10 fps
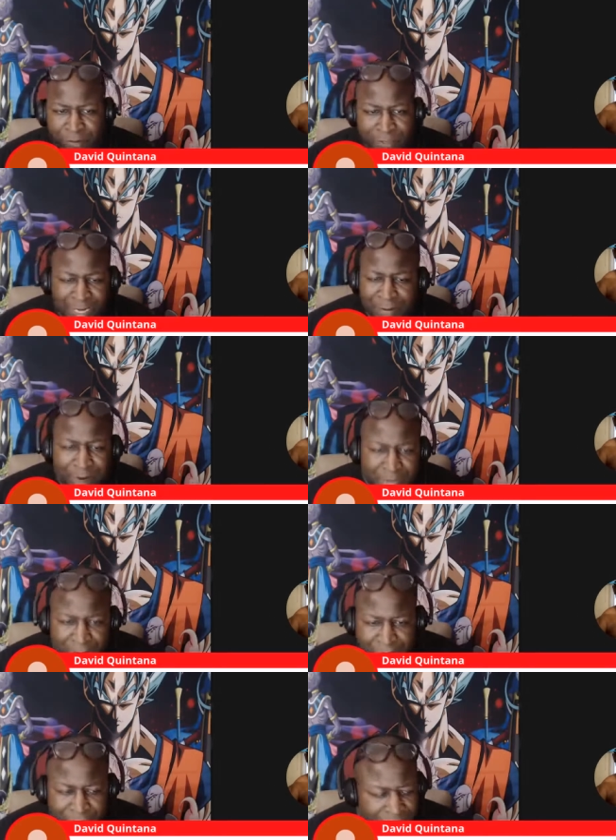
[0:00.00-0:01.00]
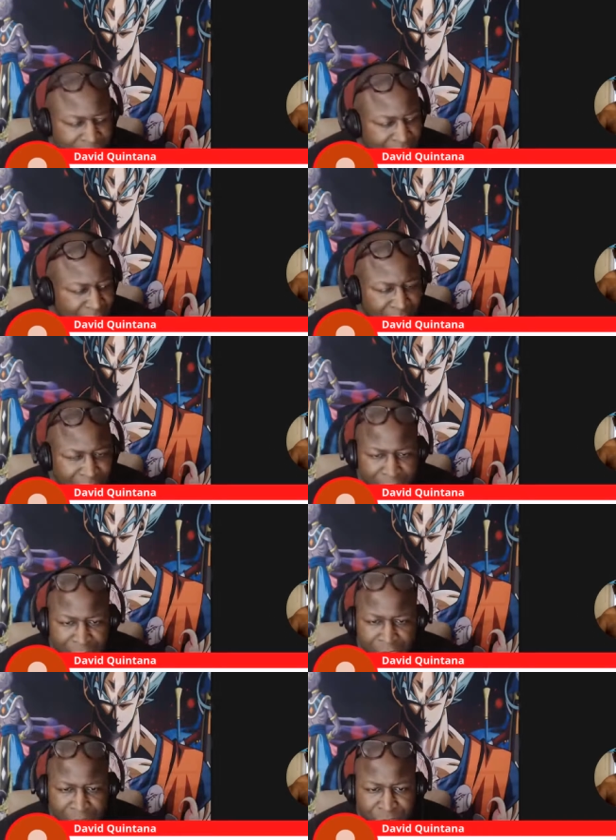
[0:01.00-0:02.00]
we never see
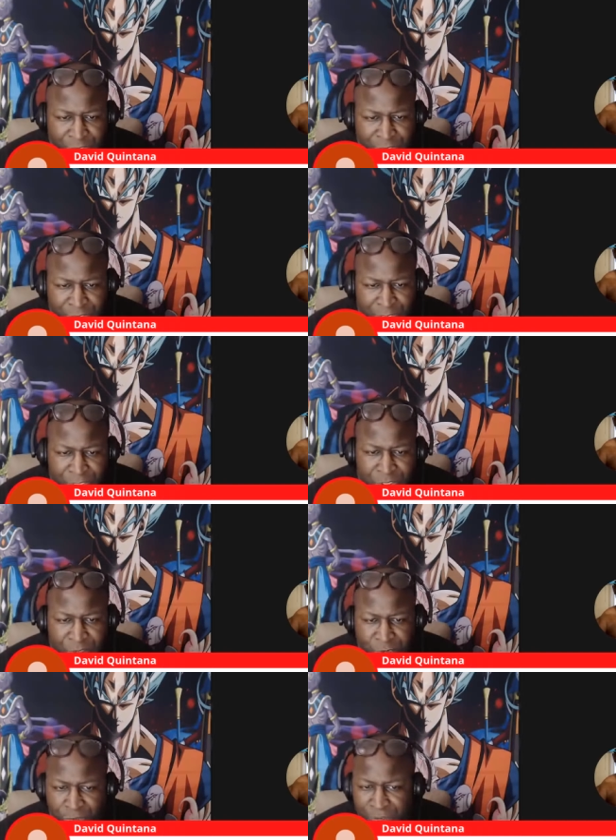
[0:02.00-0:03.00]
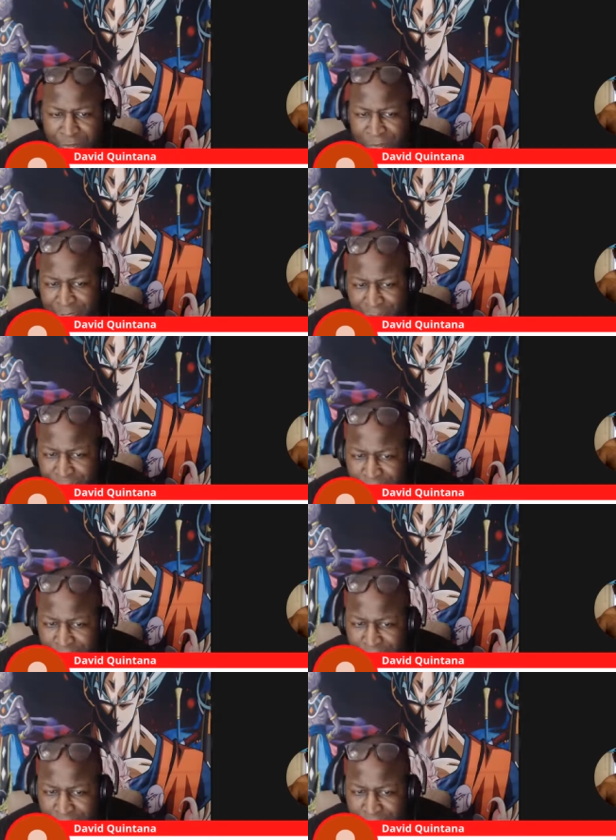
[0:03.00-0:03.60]
Justice League 2, so I mean,